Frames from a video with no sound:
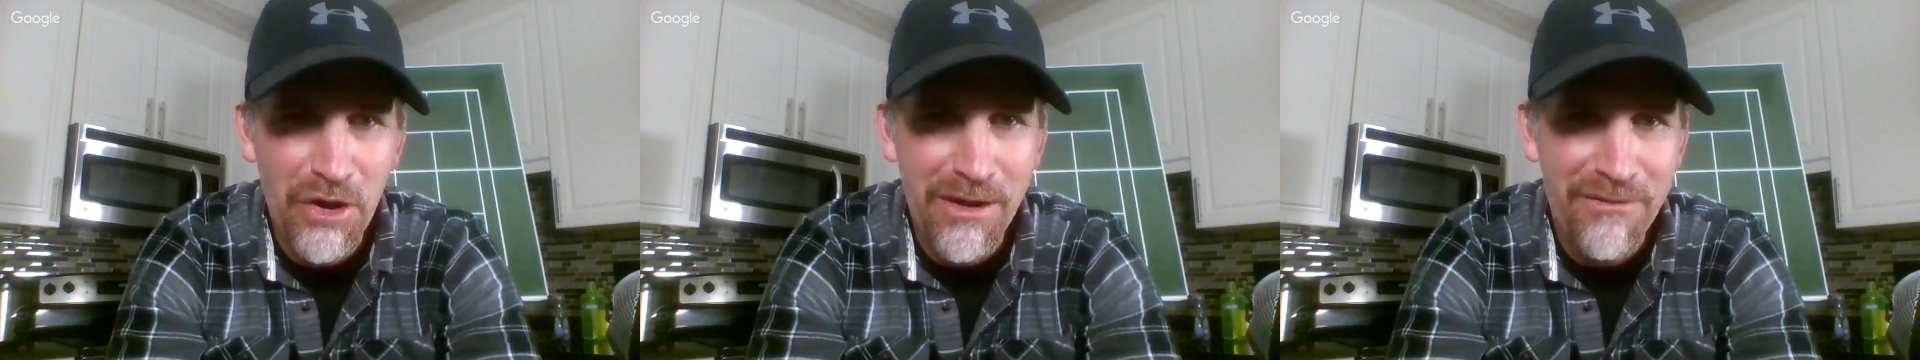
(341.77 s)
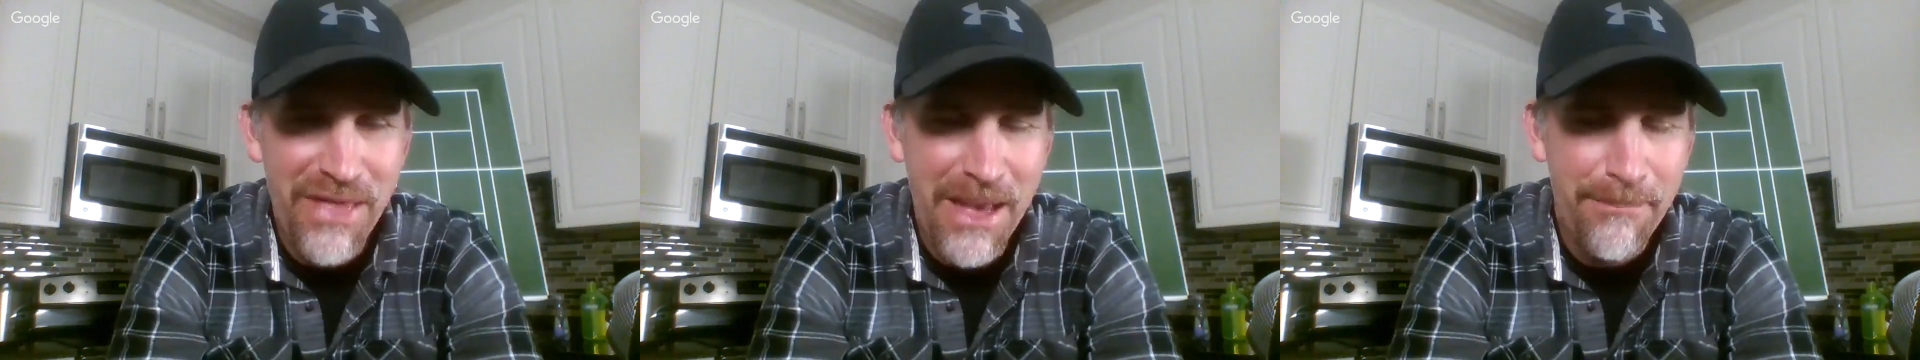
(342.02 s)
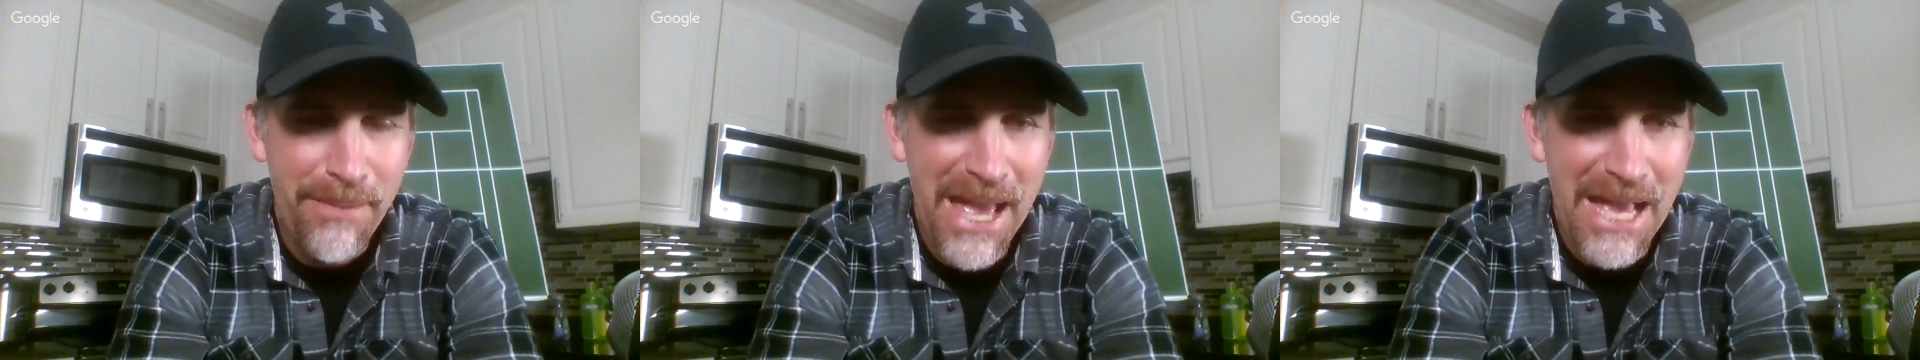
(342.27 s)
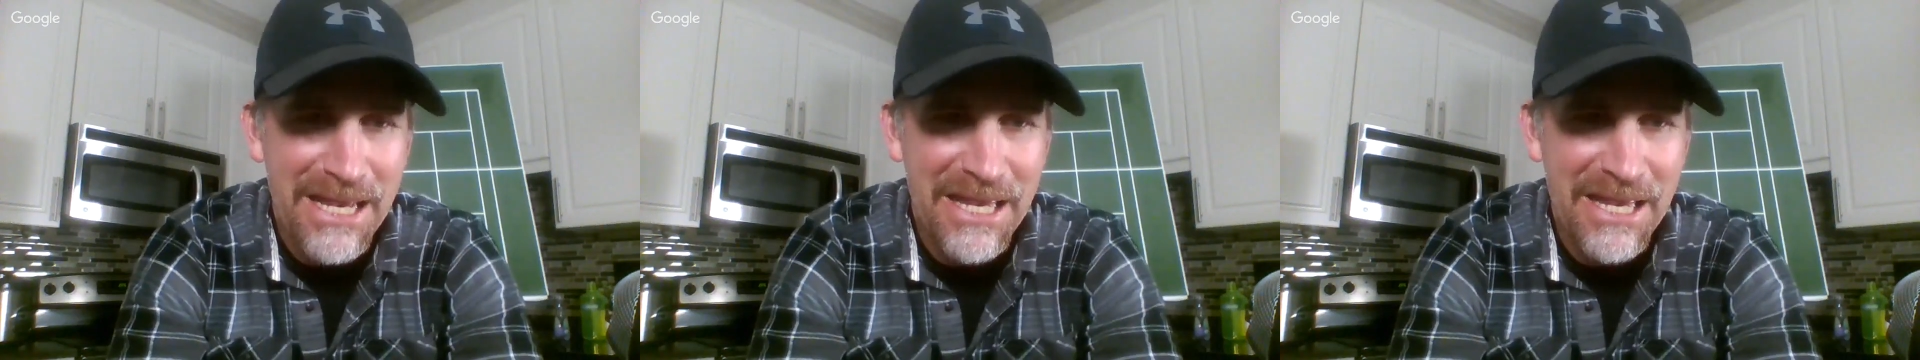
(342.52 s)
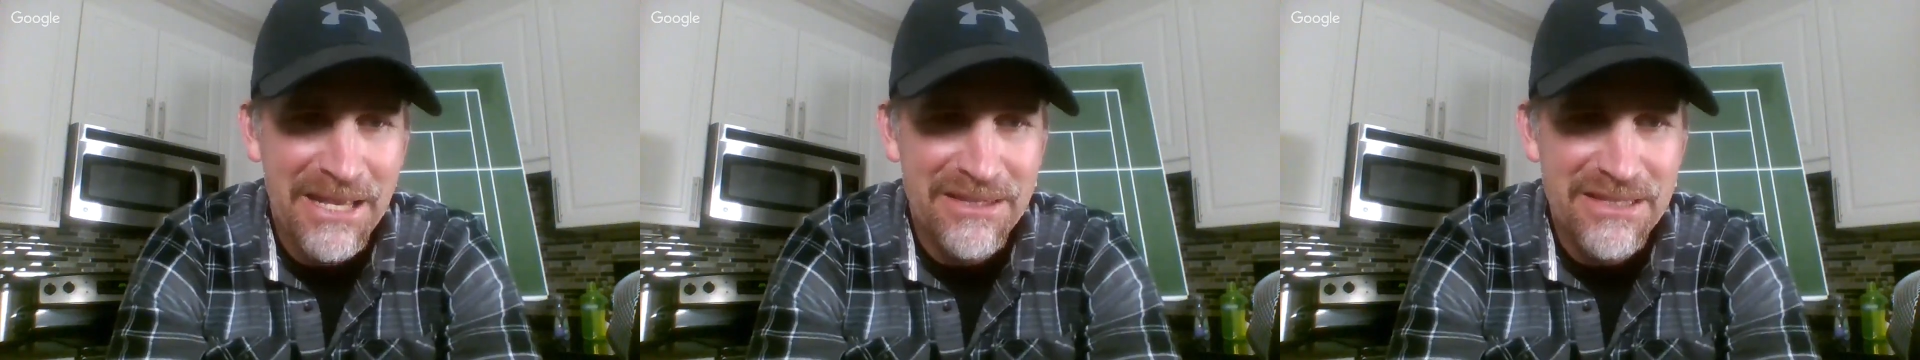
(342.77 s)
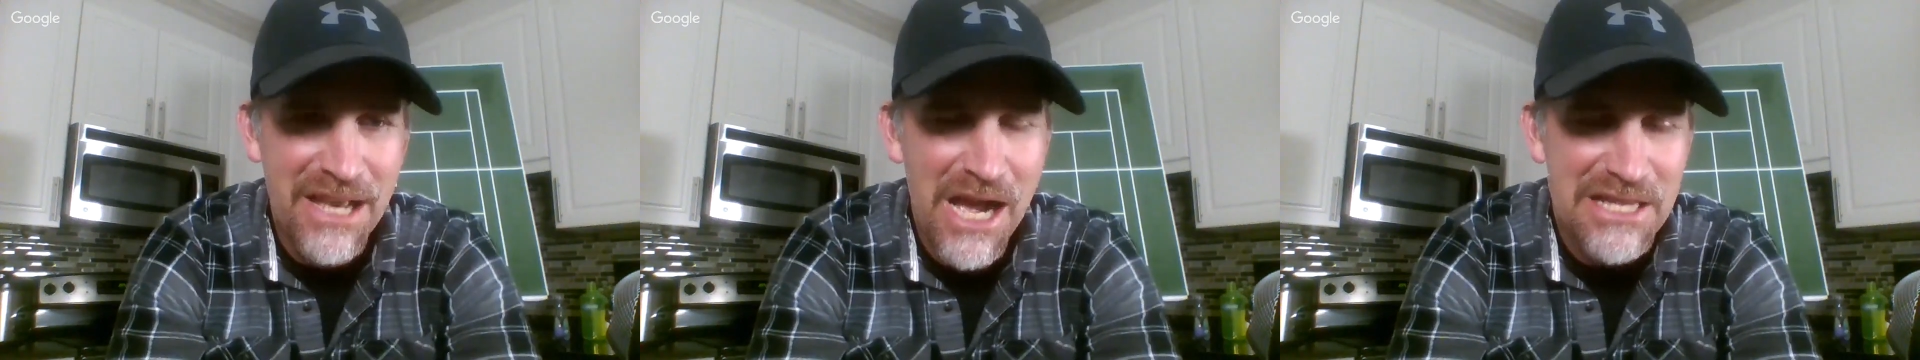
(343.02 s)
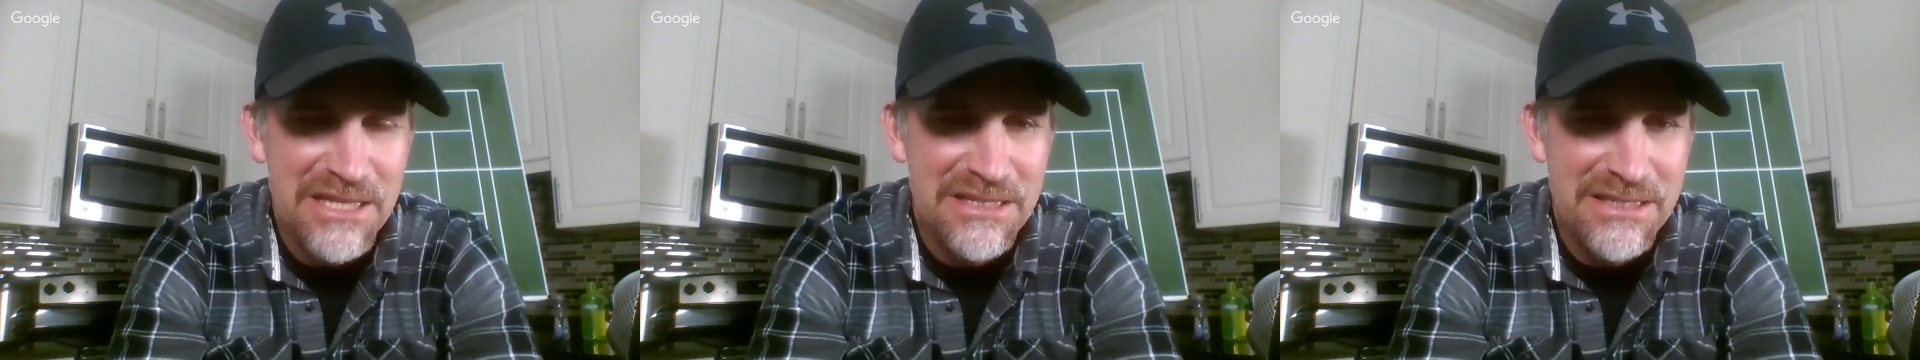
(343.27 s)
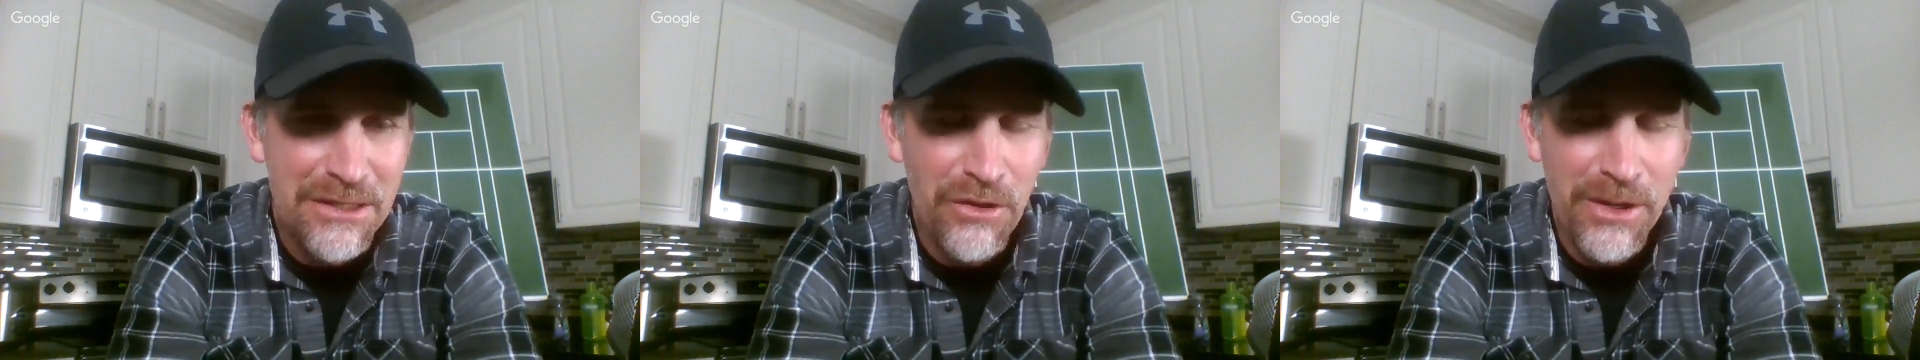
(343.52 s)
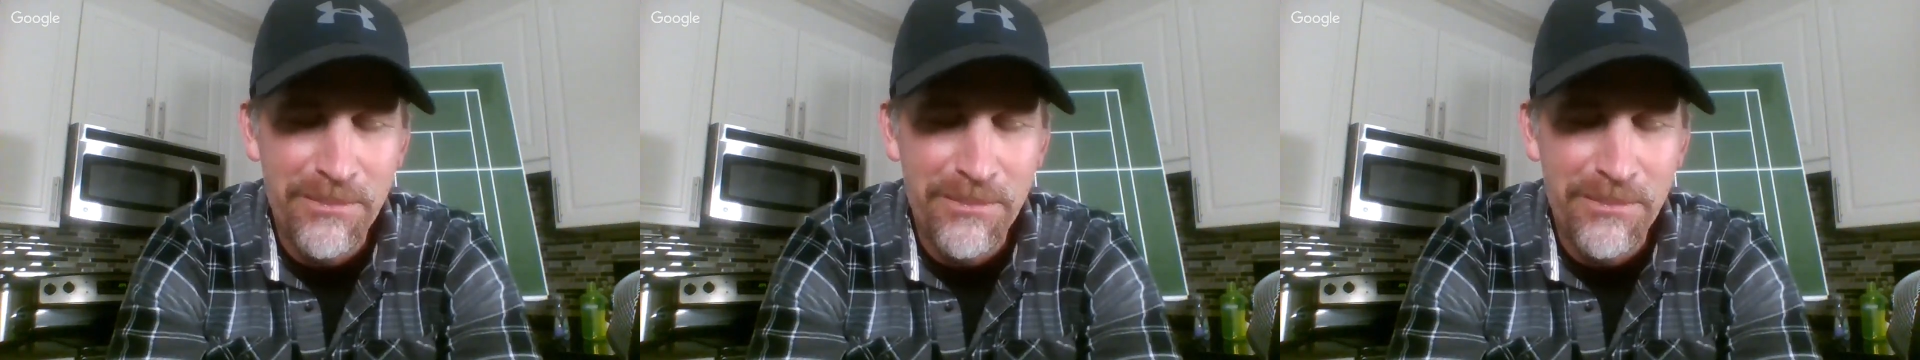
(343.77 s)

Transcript: off that backhand side still,